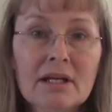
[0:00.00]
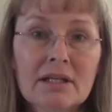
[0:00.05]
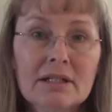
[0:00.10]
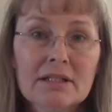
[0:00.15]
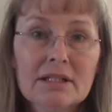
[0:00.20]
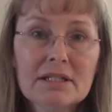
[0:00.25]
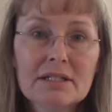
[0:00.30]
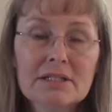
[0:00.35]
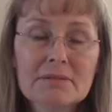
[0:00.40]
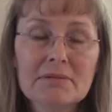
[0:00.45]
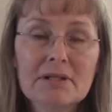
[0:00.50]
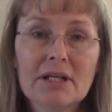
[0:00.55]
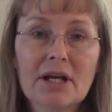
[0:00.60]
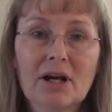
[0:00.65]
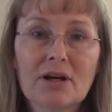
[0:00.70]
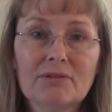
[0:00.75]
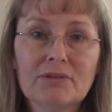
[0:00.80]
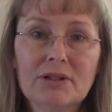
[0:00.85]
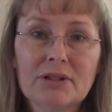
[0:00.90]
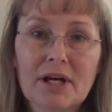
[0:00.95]
You need to be
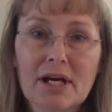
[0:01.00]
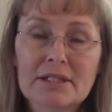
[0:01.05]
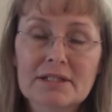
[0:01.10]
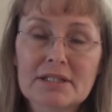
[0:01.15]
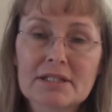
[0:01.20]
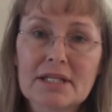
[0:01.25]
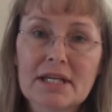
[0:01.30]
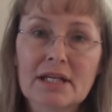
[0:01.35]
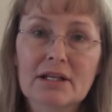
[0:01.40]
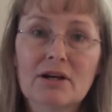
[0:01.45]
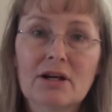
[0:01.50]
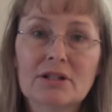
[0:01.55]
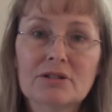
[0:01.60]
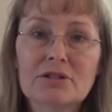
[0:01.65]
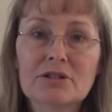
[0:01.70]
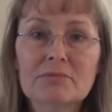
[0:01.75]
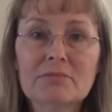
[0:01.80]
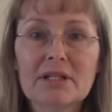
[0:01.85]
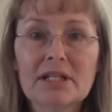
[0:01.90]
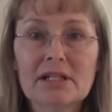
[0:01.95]
careful not to take on
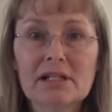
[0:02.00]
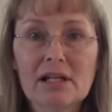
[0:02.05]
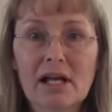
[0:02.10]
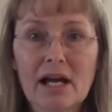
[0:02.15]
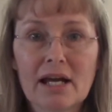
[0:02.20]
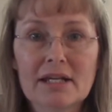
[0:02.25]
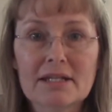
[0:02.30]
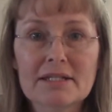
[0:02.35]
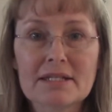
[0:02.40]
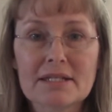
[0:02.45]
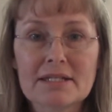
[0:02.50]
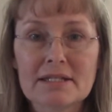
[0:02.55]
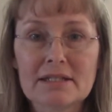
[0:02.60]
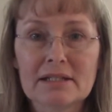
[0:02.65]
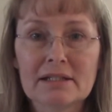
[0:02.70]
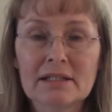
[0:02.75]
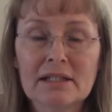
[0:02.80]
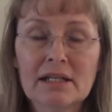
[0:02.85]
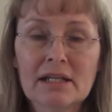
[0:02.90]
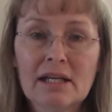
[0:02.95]
too many clients as
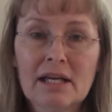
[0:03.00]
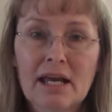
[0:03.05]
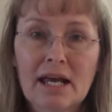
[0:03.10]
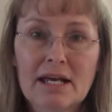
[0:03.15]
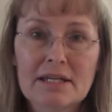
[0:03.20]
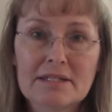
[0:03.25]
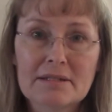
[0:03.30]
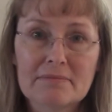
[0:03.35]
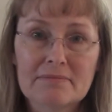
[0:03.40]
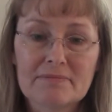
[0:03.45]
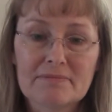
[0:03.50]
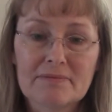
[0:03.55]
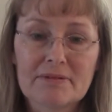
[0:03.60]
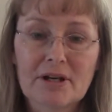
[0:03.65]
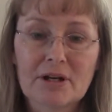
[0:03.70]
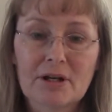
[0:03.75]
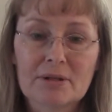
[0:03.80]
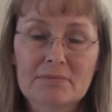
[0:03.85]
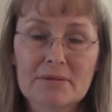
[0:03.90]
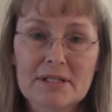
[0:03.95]
a
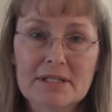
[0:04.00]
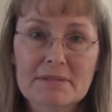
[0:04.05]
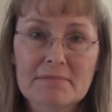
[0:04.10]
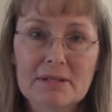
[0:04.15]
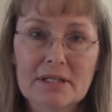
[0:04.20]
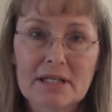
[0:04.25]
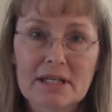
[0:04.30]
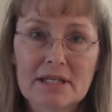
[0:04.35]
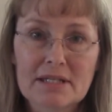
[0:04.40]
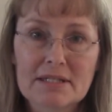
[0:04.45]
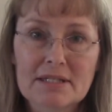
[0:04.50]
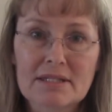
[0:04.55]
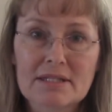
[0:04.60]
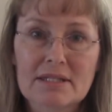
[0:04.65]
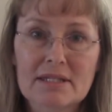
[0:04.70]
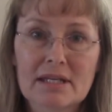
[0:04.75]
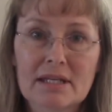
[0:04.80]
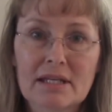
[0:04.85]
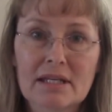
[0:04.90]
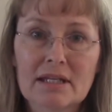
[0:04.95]
therapist,
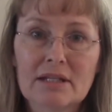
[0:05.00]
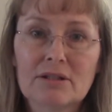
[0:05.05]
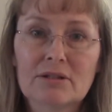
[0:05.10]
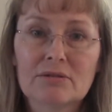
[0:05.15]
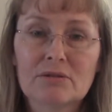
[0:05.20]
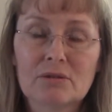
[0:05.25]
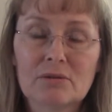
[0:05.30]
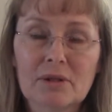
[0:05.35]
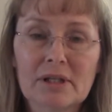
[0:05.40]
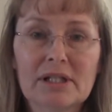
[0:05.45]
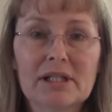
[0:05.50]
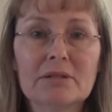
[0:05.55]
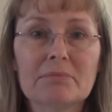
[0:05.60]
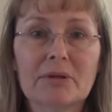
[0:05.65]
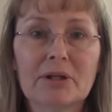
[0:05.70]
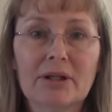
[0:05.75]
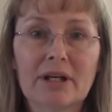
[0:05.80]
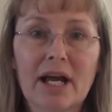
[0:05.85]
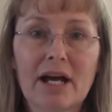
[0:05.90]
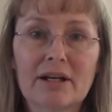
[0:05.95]
because you'll quickly
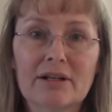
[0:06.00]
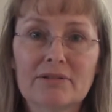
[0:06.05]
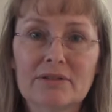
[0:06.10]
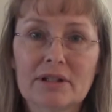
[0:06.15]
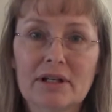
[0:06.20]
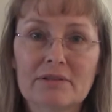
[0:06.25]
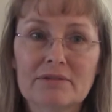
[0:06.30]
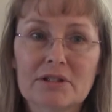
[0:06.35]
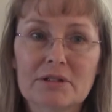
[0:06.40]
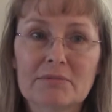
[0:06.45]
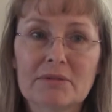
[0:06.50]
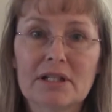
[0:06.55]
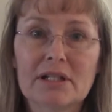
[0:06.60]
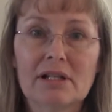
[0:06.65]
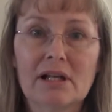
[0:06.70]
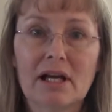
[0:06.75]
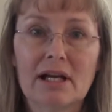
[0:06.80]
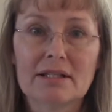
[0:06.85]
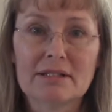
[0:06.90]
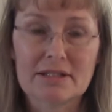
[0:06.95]
burn out if you have too many
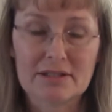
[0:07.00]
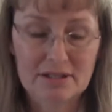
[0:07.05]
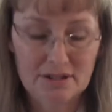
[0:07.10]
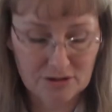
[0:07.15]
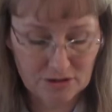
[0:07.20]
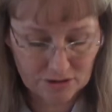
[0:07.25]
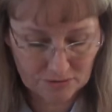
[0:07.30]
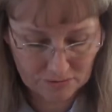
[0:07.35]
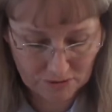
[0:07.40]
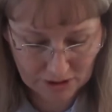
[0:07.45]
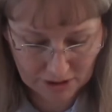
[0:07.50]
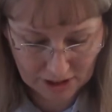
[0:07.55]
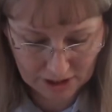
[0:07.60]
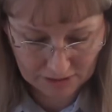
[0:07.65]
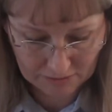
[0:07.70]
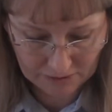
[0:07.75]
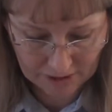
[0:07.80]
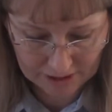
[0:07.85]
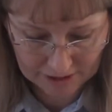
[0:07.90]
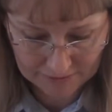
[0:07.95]
clients that you're
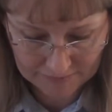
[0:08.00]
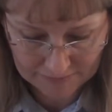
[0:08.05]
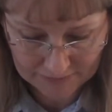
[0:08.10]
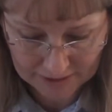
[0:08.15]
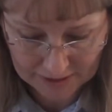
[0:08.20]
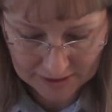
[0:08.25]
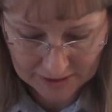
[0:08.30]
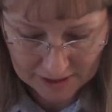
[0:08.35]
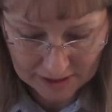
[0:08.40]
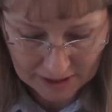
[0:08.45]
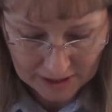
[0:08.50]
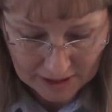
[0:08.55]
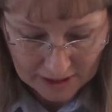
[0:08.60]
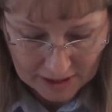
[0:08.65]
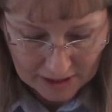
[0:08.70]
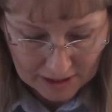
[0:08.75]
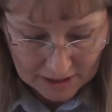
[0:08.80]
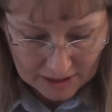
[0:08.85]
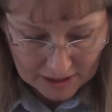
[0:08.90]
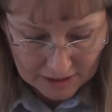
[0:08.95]
working with.
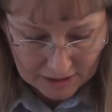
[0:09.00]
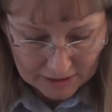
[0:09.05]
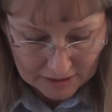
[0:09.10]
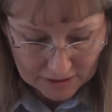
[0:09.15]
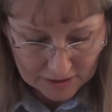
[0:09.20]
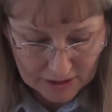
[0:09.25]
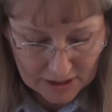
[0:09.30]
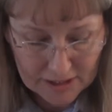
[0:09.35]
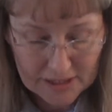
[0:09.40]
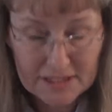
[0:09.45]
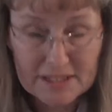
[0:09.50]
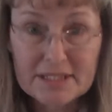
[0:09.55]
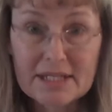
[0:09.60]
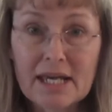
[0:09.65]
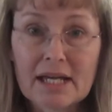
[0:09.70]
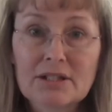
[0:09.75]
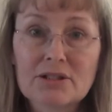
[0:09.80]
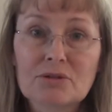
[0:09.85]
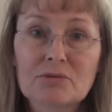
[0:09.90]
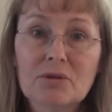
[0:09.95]
You need to
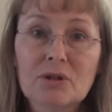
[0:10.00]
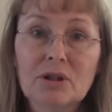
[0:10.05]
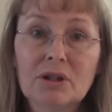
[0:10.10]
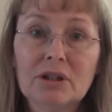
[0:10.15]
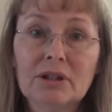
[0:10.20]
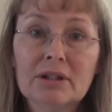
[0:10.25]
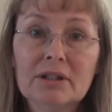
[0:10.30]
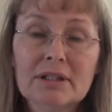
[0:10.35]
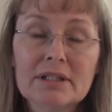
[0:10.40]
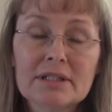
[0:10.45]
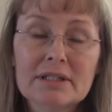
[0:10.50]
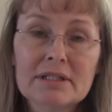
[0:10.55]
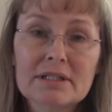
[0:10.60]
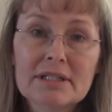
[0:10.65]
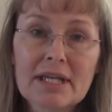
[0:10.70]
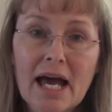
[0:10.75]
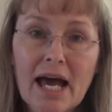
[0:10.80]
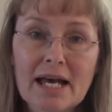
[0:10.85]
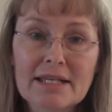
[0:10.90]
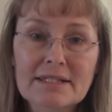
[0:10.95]
schedule
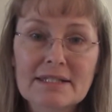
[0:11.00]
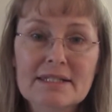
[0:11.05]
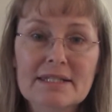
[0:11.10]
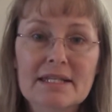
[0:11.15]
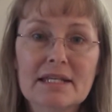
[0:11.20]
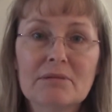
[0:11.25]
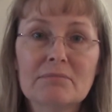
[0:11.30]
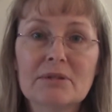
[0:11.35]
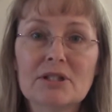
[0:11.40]
tasks in